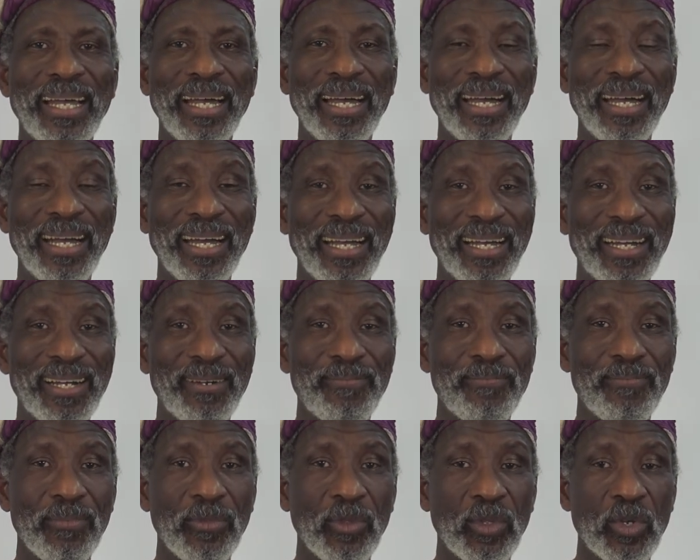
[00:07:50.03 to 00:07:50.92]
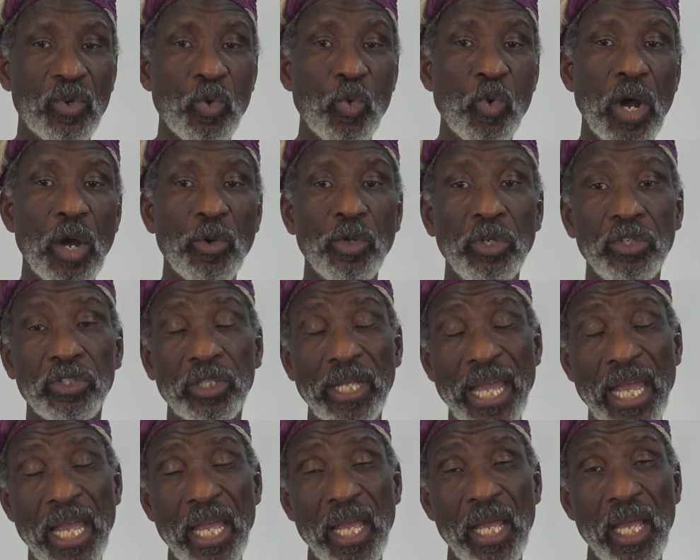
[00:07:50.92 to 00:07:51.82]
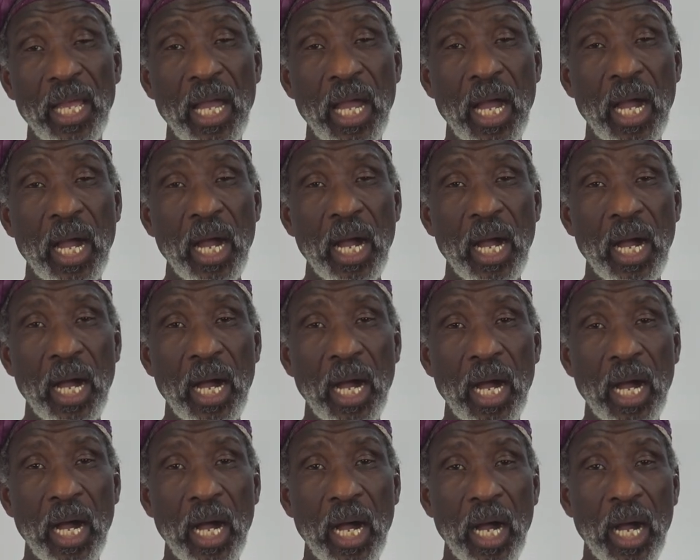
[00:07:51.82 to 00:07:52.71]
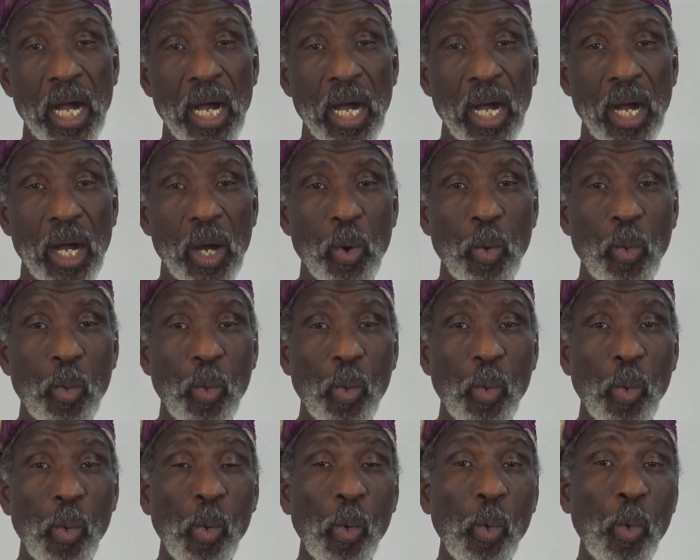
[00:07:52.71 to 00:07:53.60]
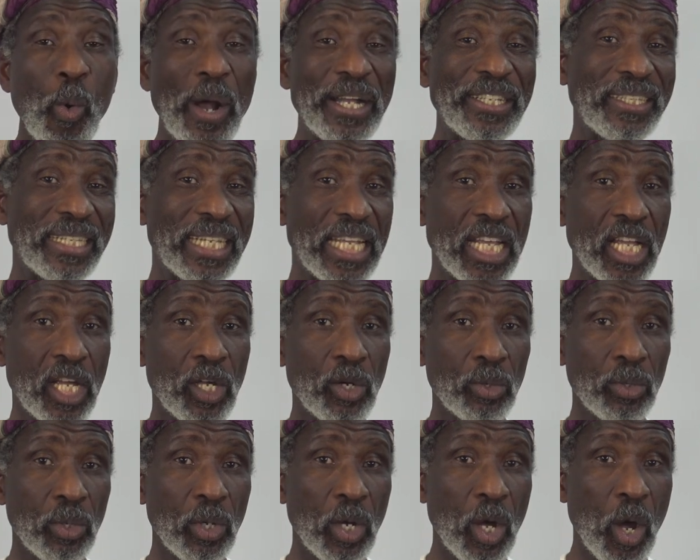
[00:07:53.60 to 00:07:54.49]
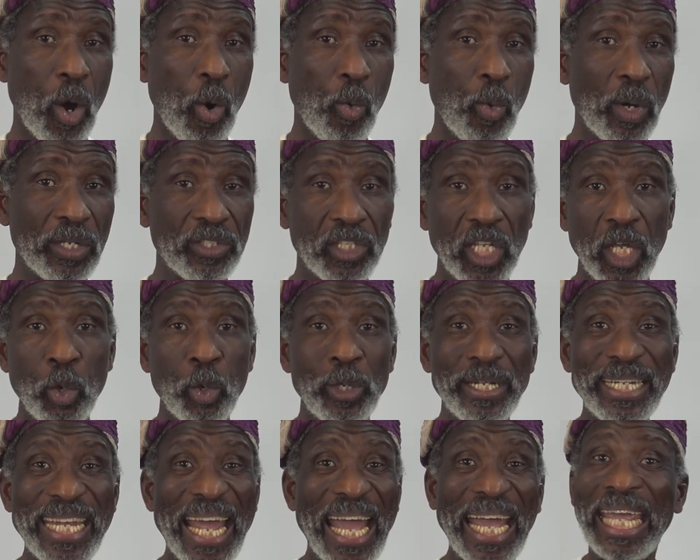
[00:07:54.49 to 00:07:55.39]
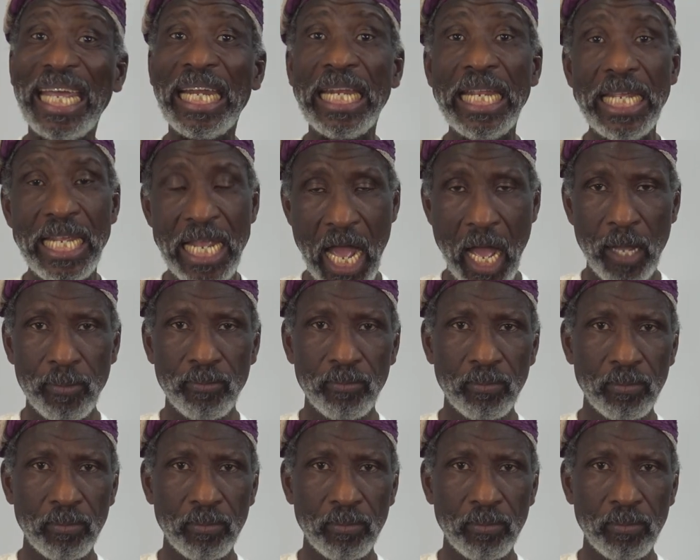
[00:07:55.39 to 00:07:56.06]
Um, you say uh, Wazir, Waziru Dakhiliya.